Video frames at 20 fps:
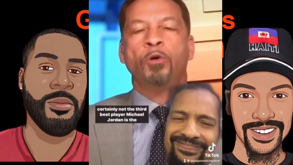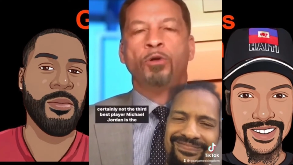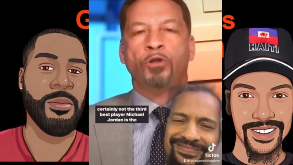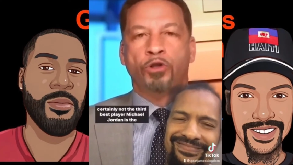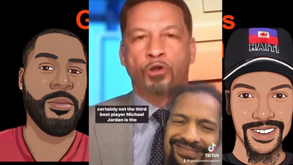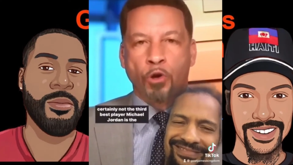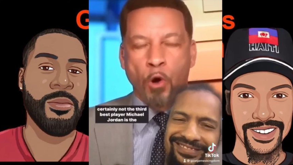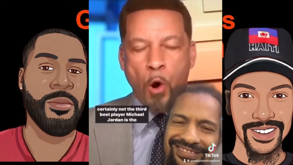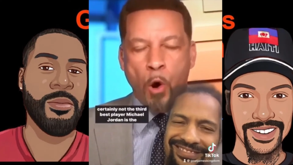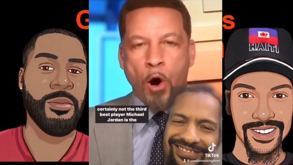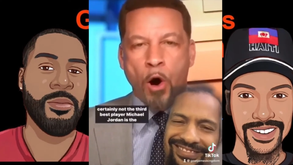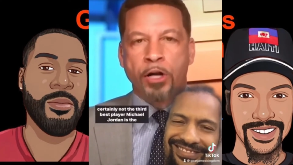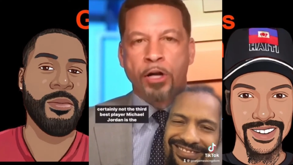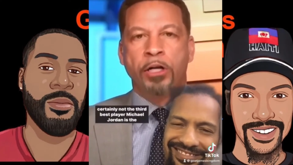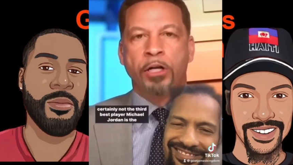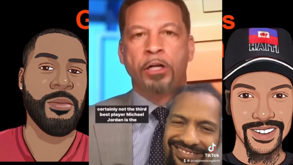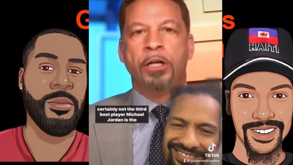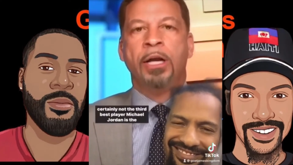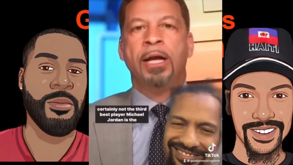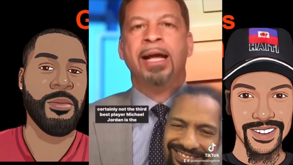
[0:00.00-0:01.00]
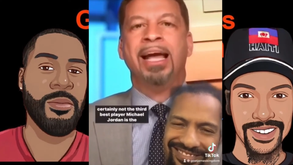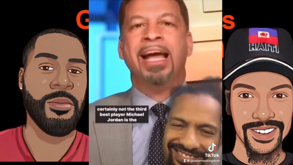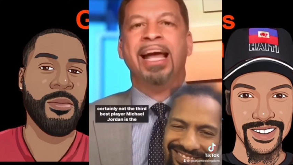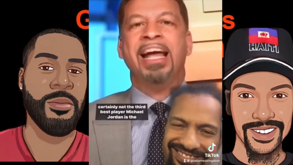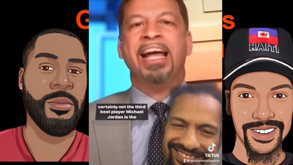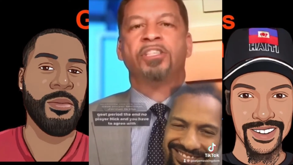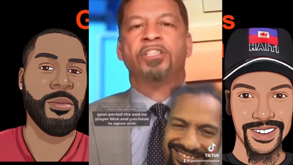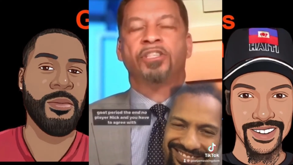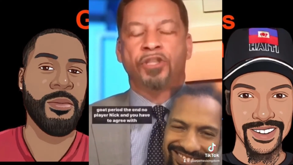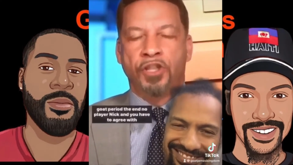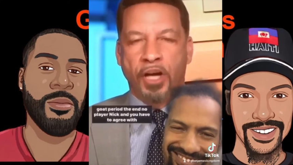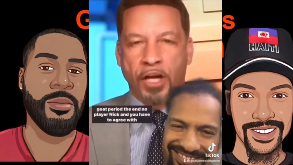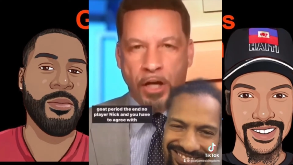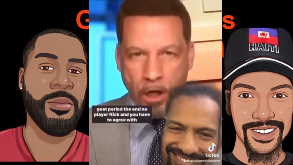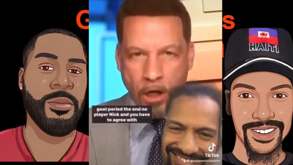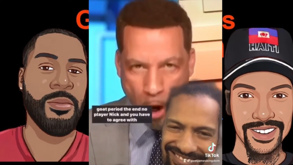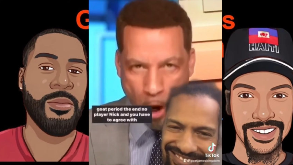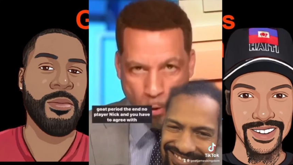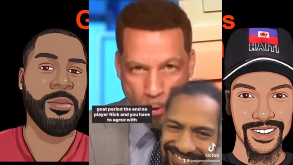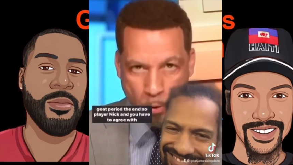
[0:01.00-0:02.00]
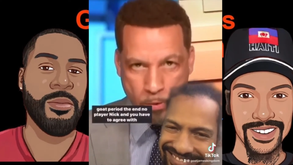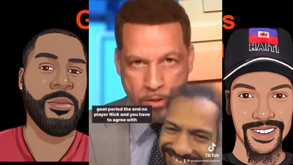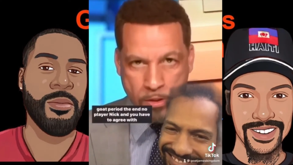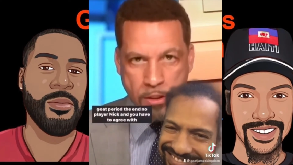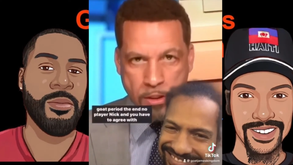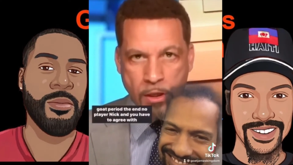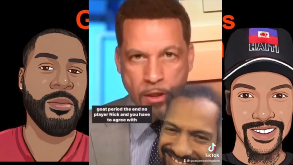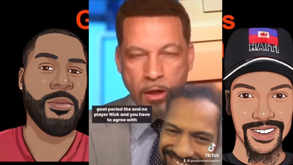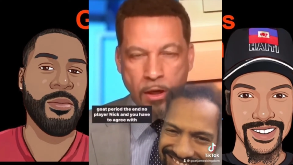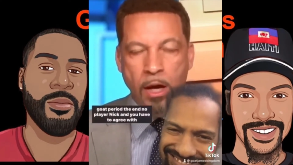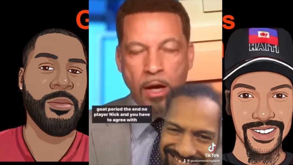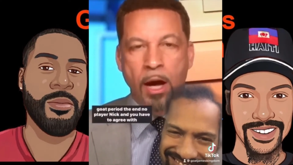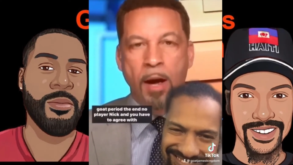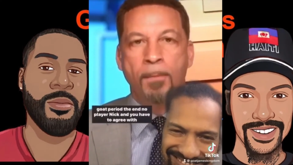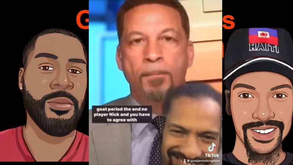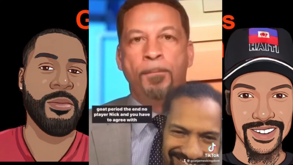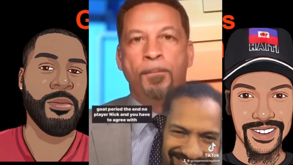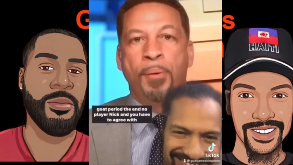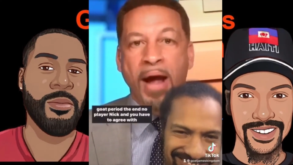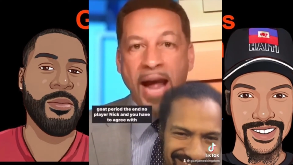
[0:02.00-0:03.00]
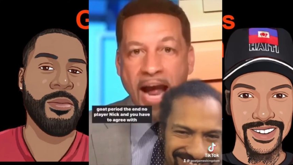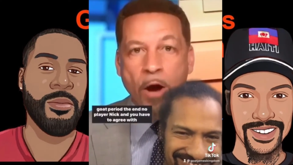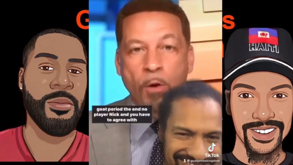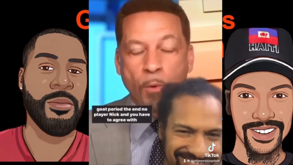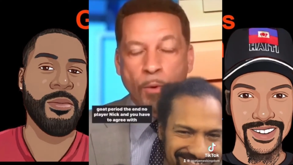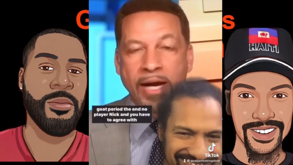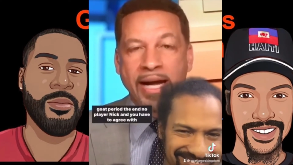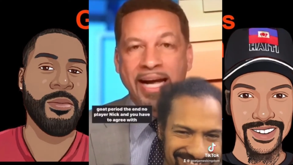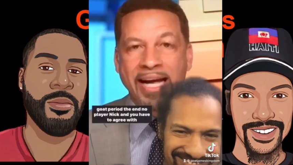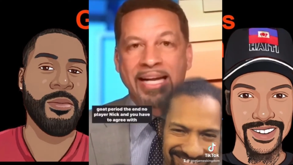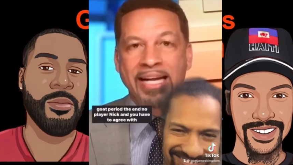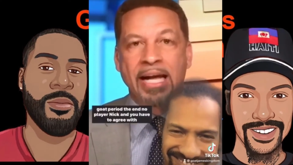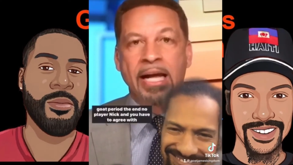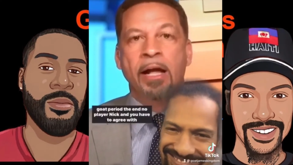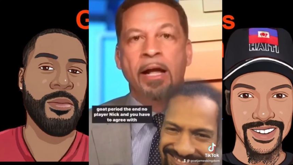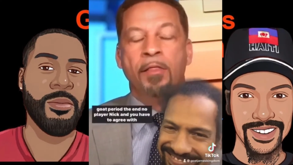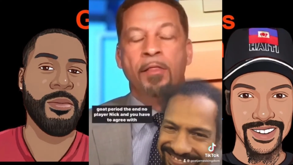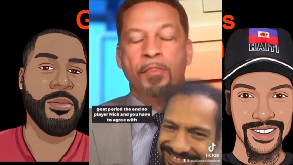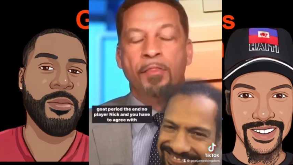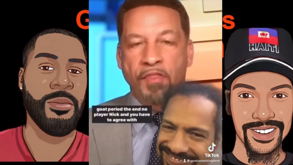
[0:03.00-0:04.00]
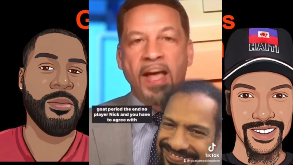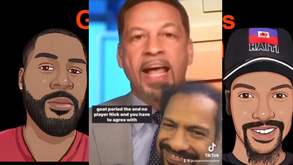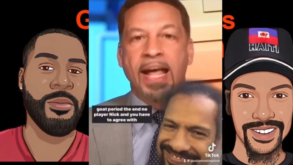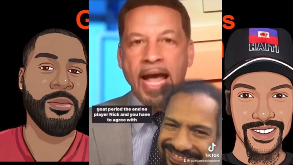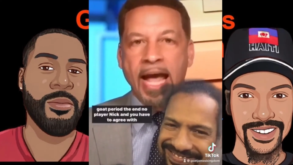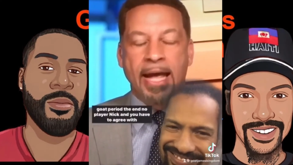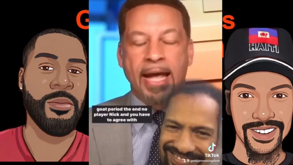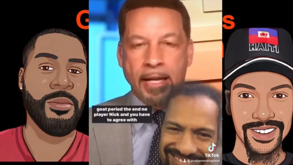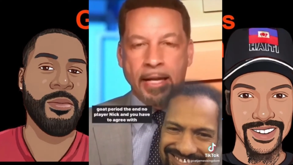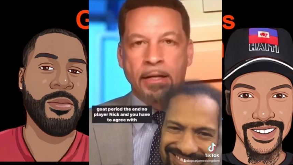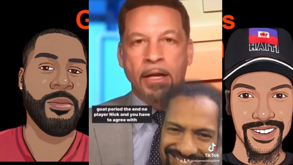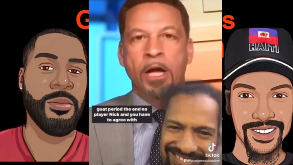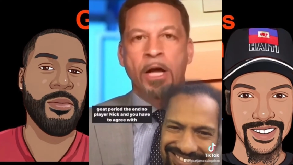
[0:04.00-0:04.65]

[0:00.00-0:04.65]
Speaker 1: Jordan is the GOAT. Period. The end.